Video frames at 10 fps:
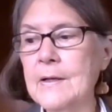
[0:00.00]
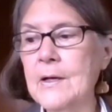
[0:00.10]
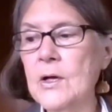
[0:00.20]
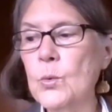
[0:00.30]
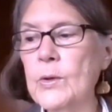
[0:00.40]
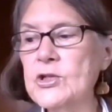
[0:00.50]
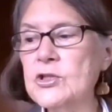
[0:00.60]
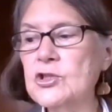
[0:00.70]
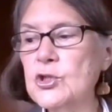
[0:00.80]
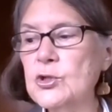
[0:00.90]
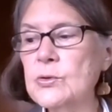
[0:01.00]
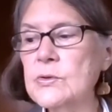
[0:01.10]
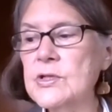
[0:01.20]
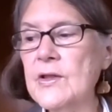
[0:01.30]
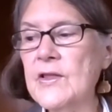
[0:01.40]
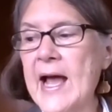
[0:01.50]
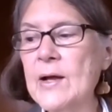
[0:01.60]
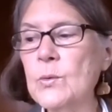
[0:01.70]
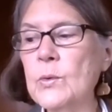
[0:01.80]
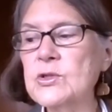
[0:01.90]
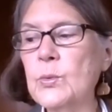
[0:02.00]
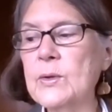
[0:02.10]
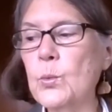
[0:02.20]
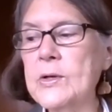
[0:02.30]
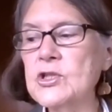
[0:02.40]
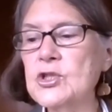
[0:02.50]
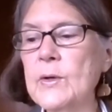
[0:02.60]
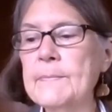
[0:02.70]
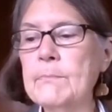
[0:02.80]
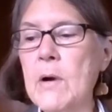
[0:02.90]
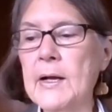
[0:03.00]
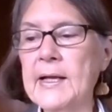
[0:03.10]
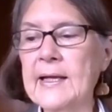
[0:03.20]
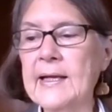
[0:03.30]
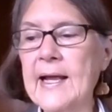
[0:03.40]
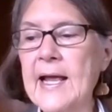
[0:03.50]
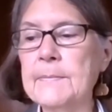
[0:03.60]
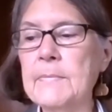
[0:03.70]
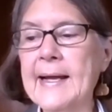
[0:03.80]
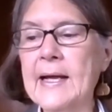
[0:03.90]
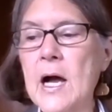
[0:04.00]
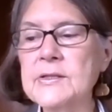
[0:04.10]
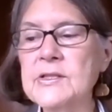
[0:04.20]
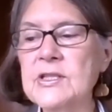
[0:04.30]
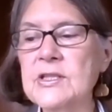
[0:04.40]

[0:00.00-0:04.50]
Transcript: We should choose that which we wish to embody, and by constant